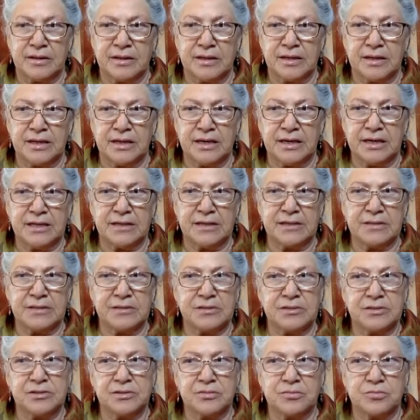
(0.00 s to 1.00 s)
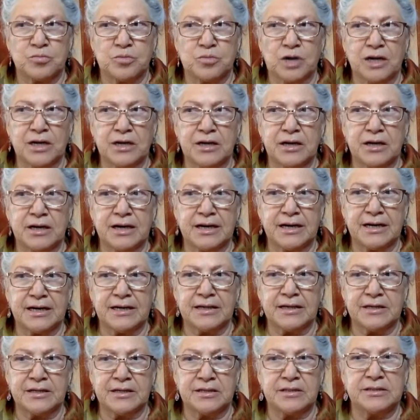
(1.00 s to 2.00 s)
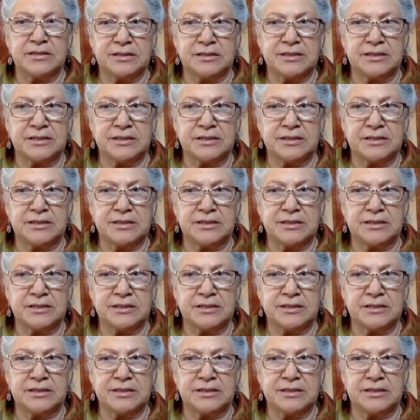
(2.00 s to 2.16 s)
And what I